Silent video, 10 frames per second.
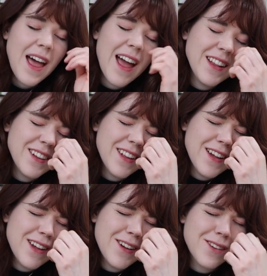I don't
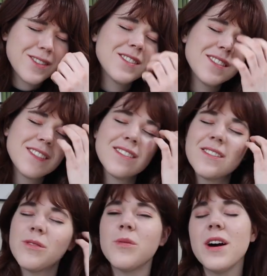know.
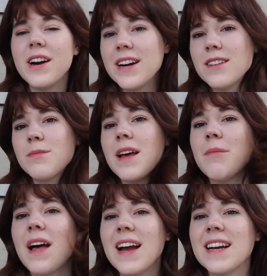Where is my
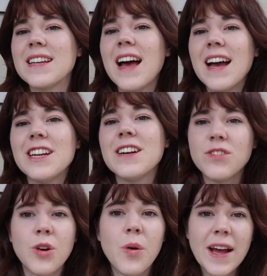mind? I have
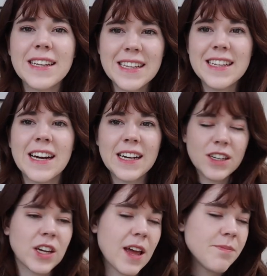no idea.
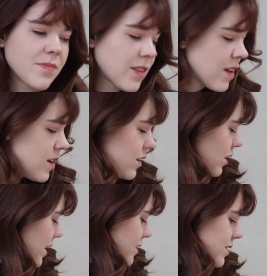Okay.
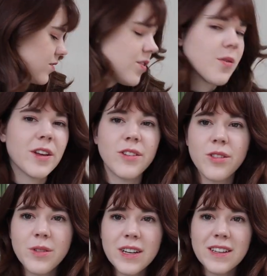Let's focus
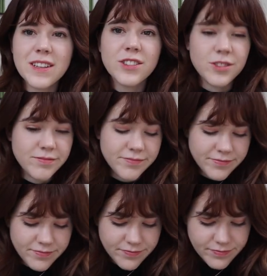on the reading section.
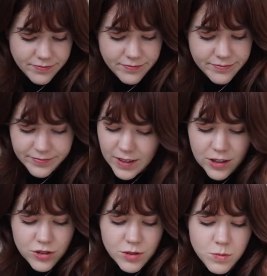
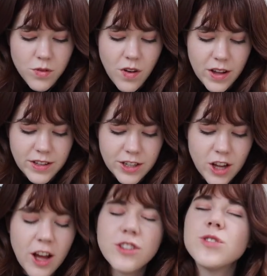Just move on.
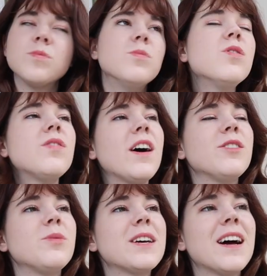Just move
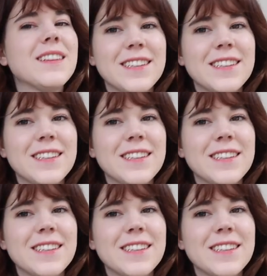on. We got